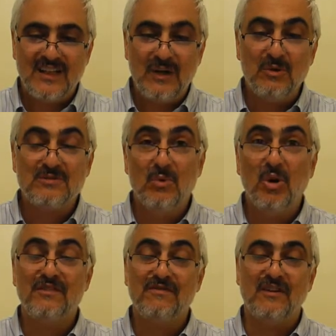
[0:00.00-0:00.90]
I was
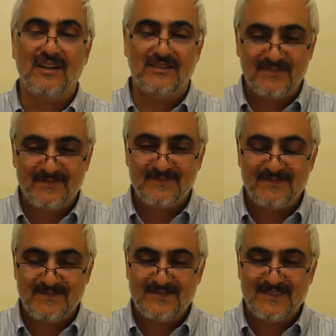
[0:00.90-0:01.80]
mortified.
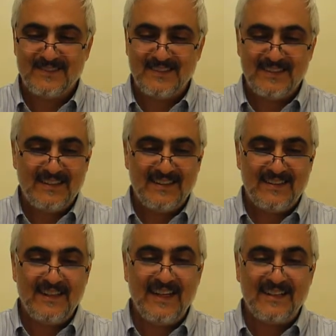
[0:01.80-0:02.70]

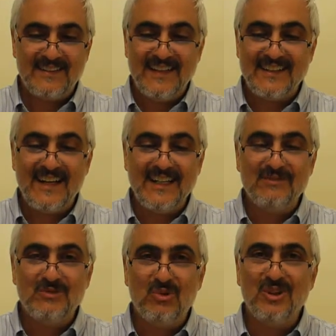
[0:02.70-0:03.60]
Then it got
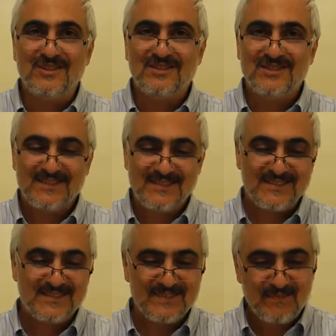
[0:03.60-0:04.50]
even worse.
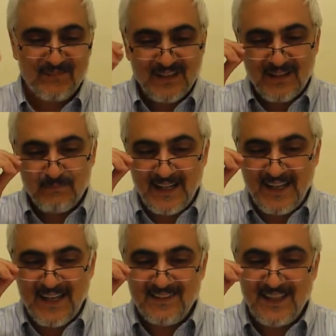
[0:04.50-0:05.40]
My
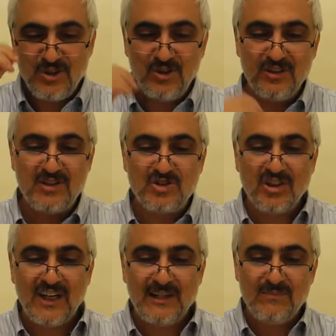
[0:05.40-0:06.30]
aunt had heard the
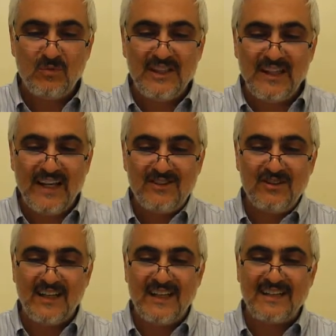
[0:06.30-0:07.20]
chime when he
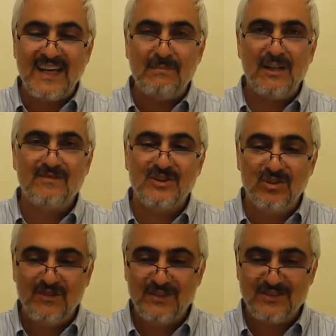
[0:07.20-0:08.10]
entered and came out of the
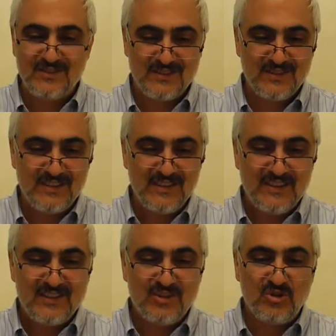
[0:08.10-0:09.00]
office
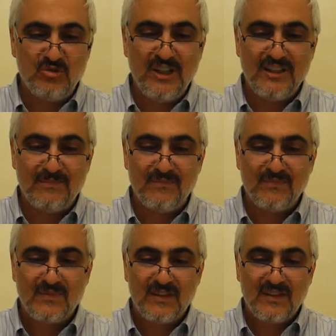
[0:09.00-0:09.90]
to greet him.
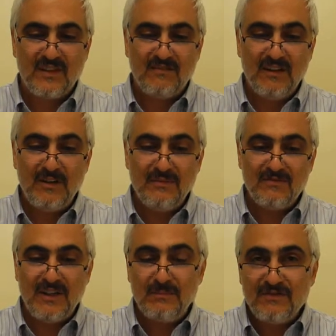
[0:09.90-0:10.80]

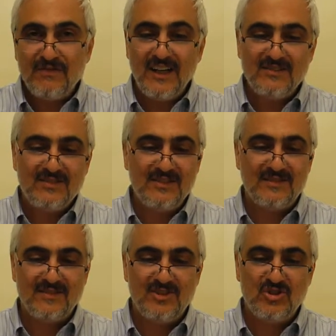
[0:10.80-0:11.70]
Rabbi
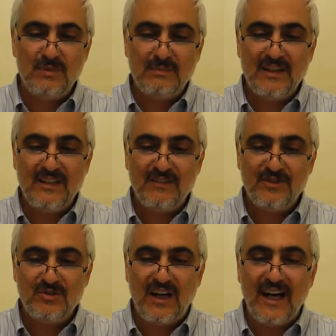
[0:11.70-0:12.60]
Feinstein, did you meet my
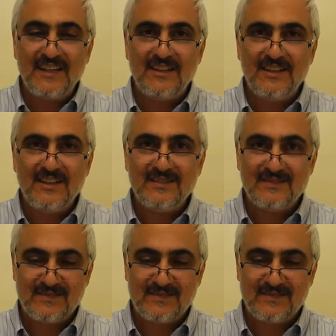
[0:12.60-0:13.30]
nephew Ike?